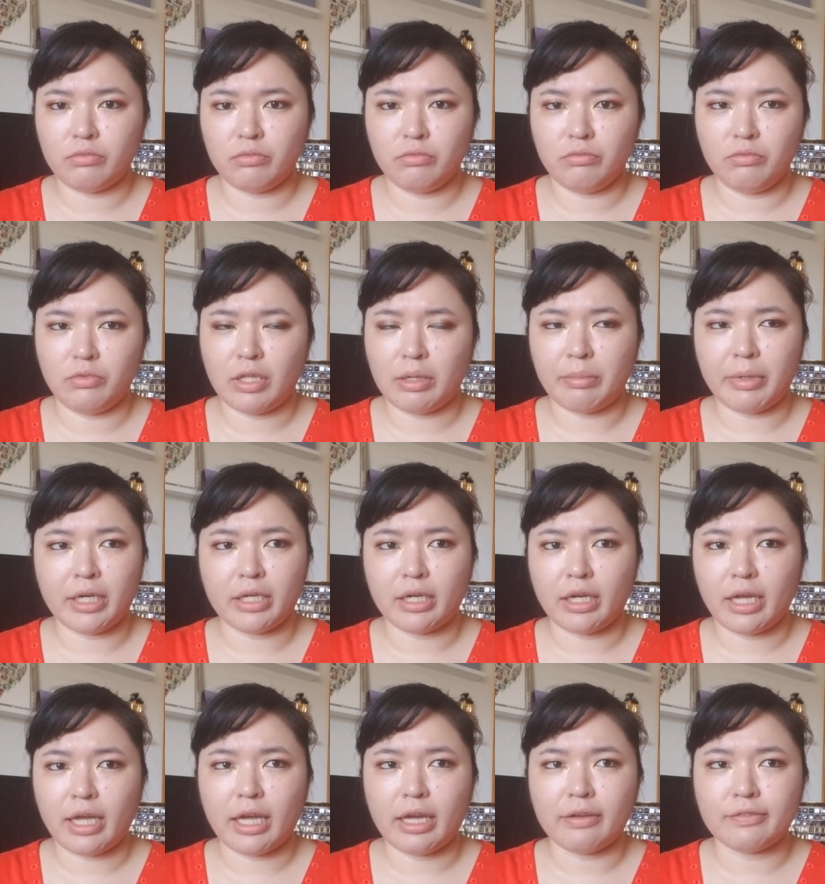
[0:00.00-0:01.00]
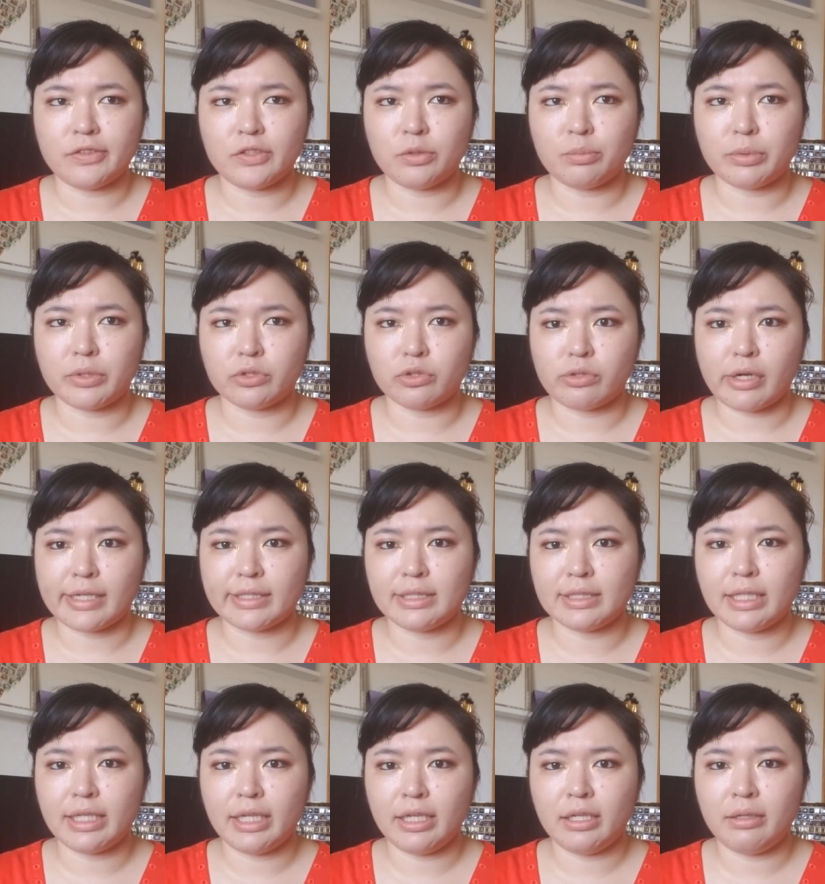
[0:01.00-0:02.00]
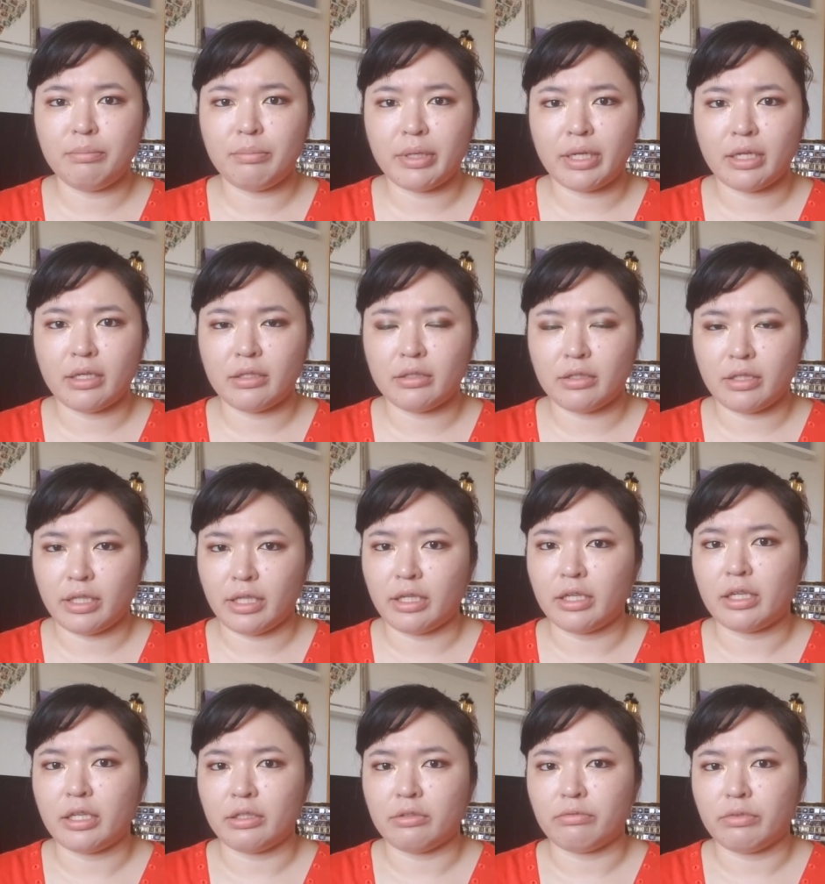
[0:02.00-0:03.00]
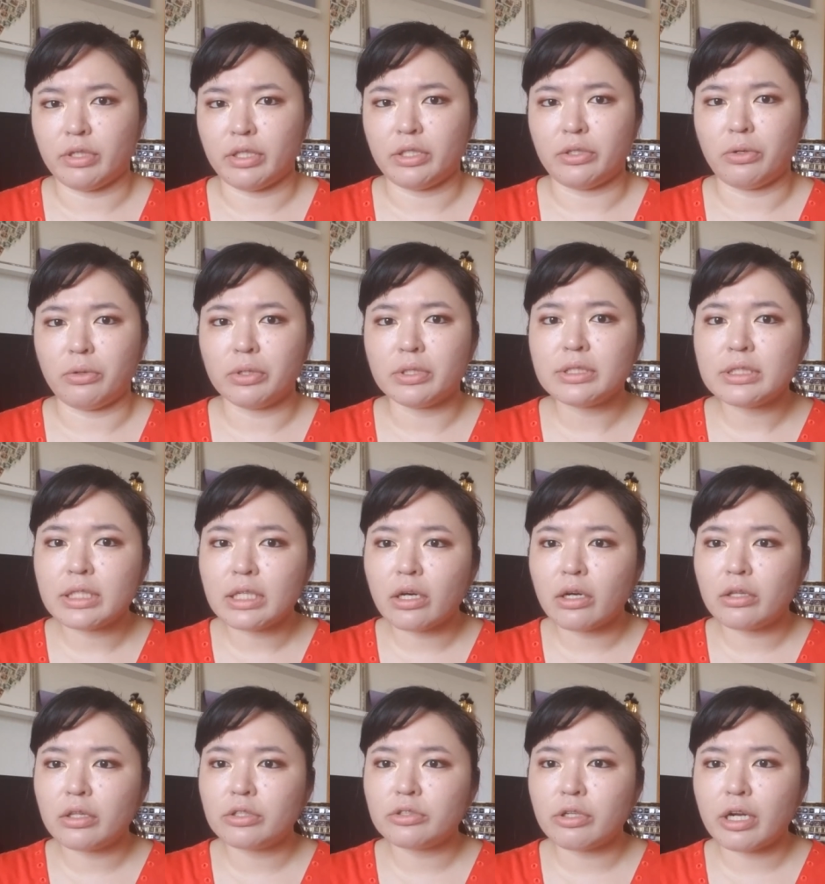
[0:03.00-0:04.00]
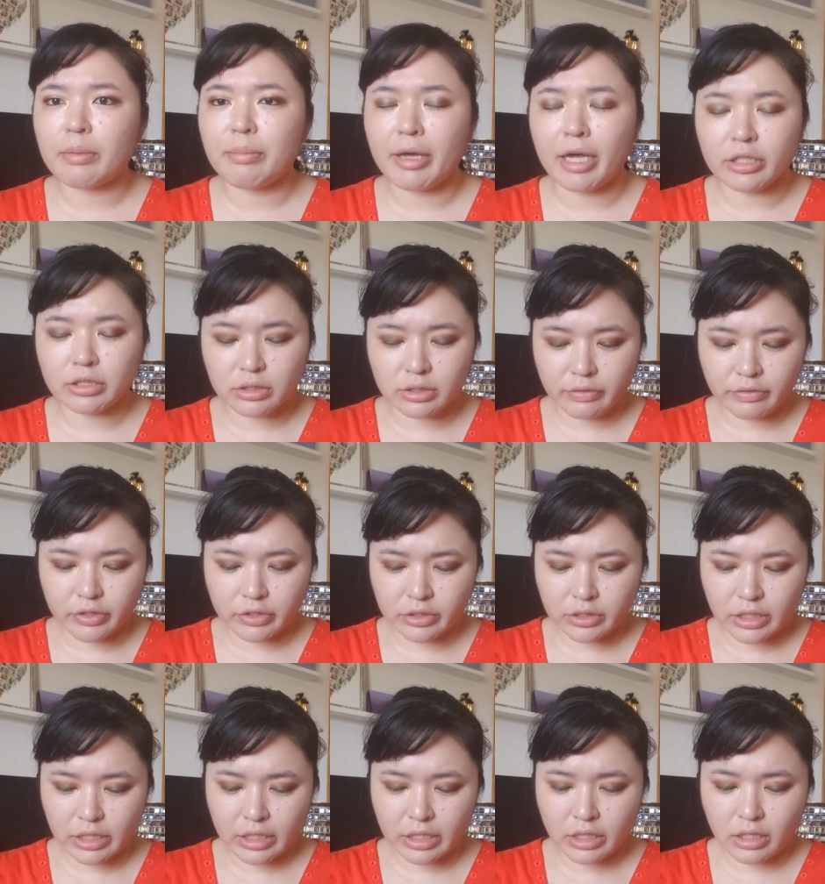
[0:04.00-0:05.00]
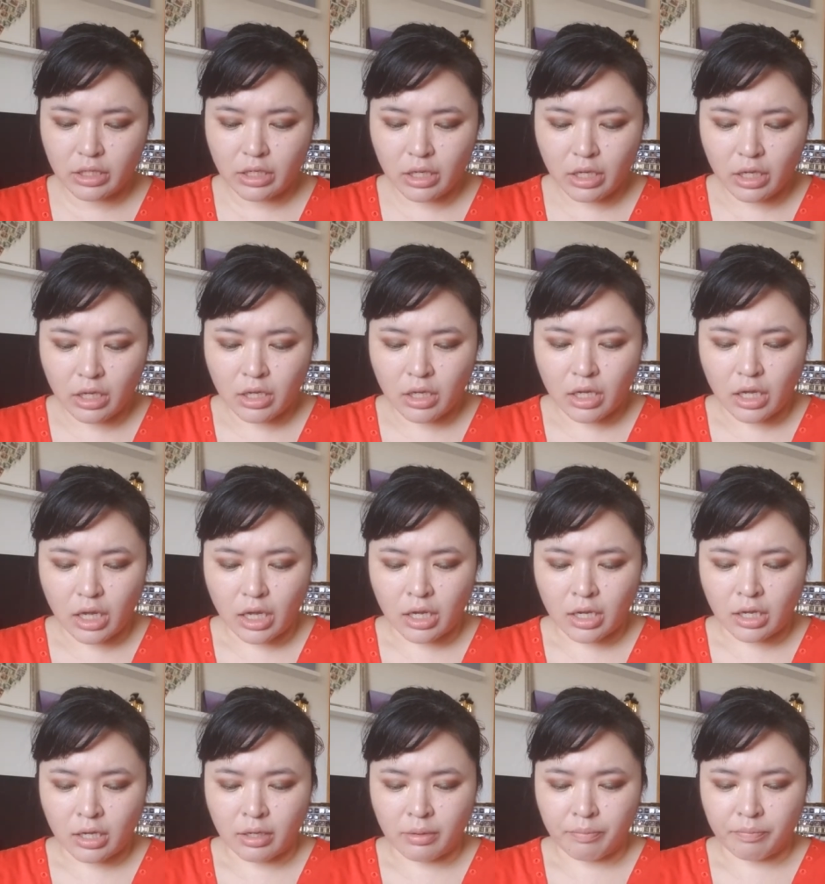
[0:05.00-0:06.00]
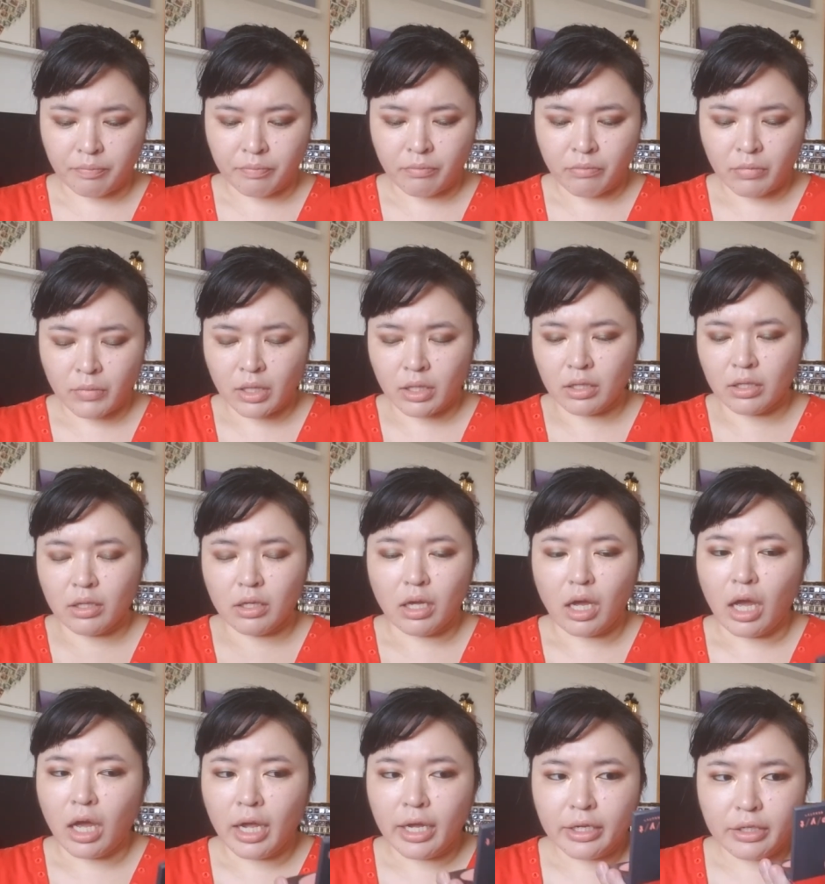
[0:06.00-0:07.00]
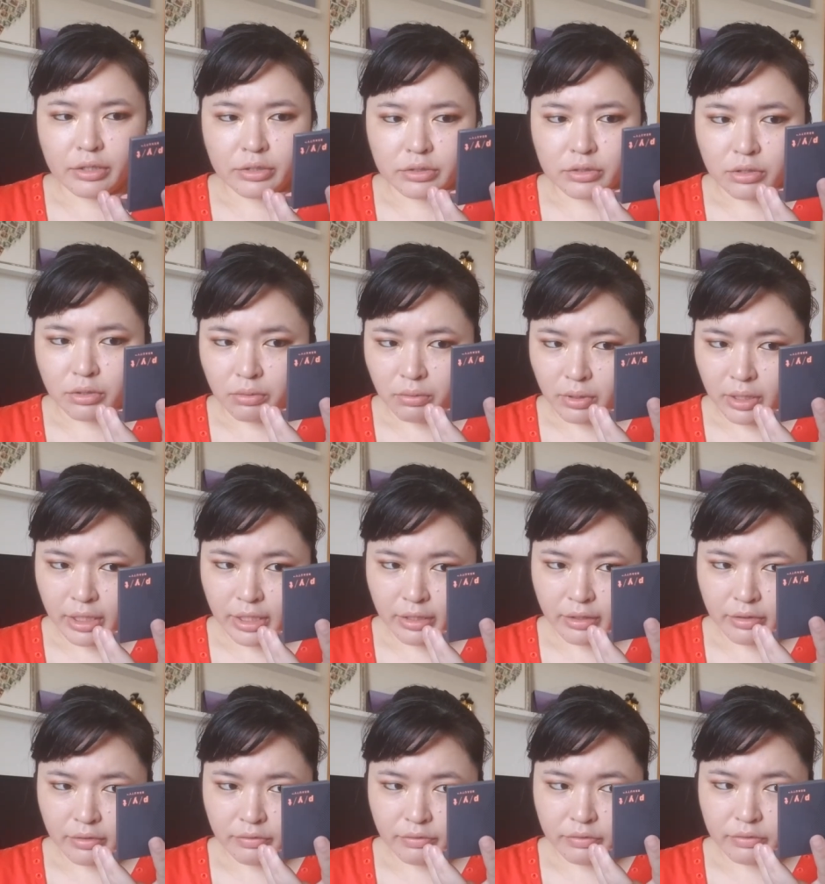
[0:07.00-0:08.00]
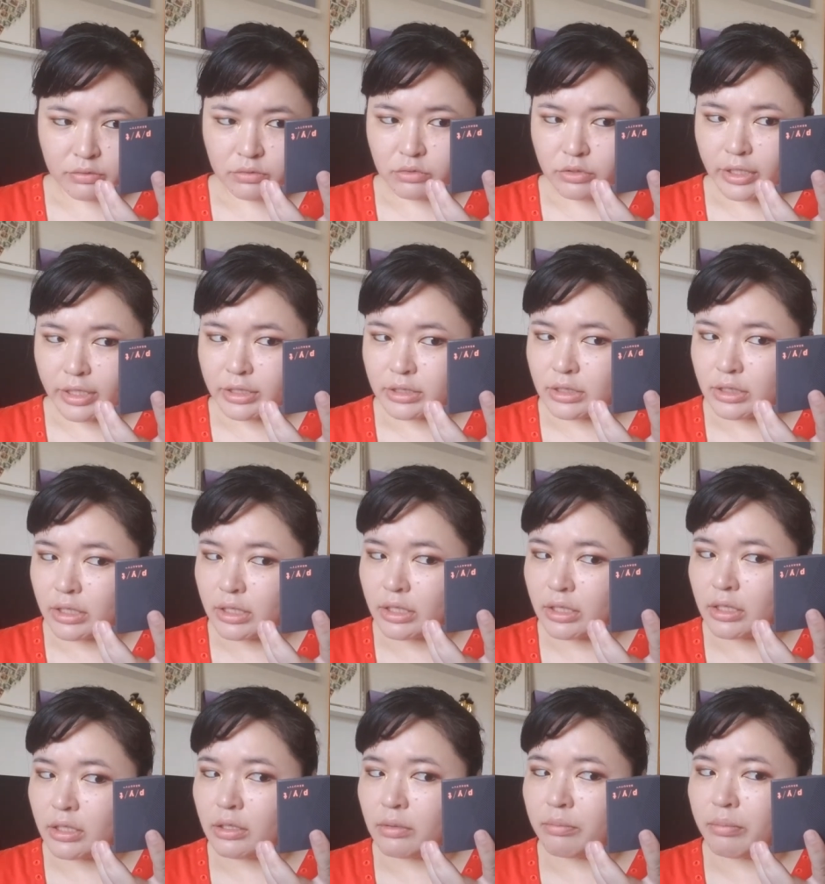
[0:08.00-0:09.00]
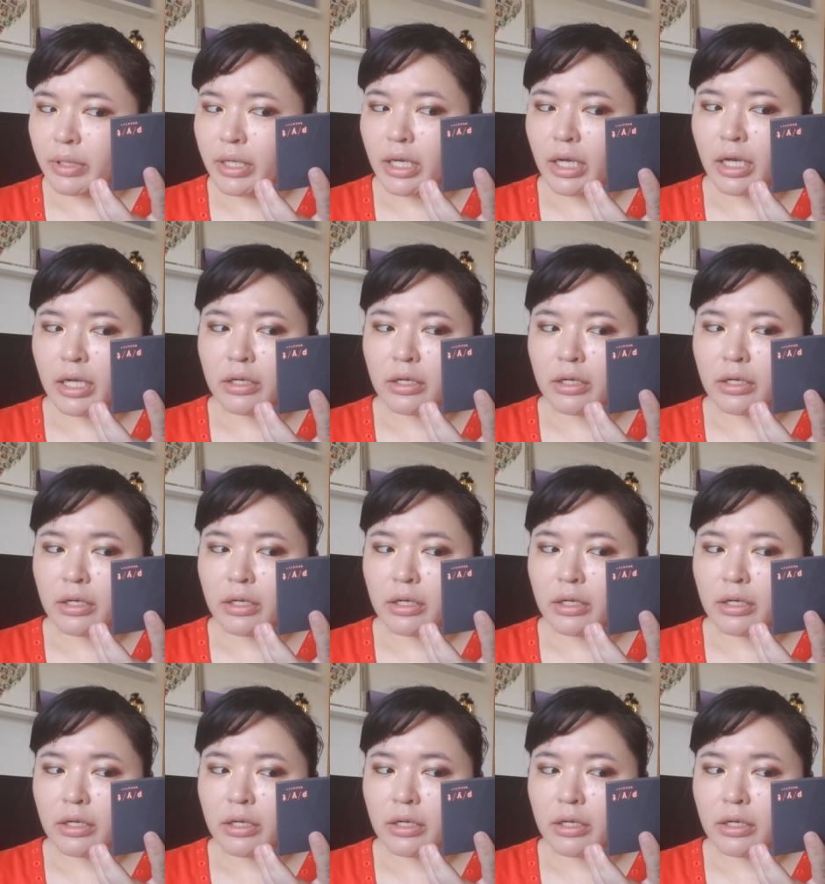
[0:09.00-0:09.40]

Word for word: they might not have super dry skin, but they can really notice it on the dry patches of their skin. Um, I don't have dry skin, but I